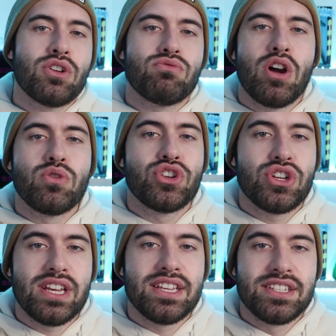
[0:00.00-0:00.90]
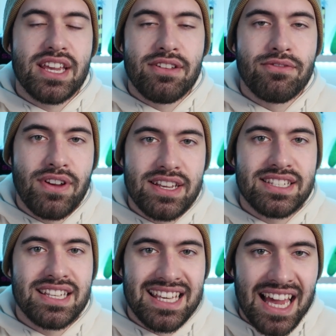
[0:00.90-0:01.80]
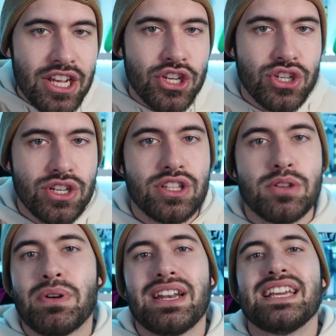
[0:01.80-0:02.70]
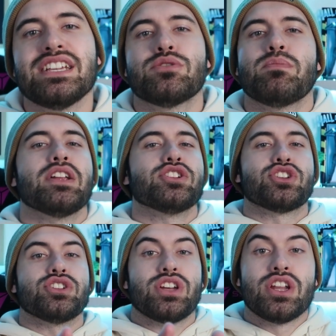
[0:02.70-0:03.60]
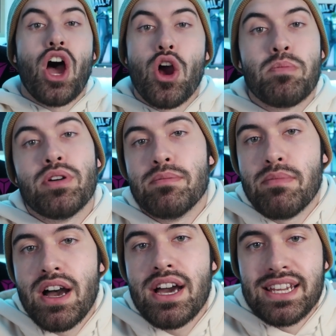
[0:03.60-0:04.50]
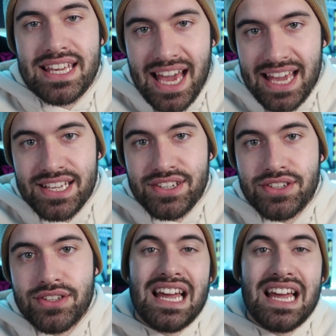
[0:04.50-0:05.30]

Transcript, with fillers: Hiroshi's investigation, the police mentioned an open murder case.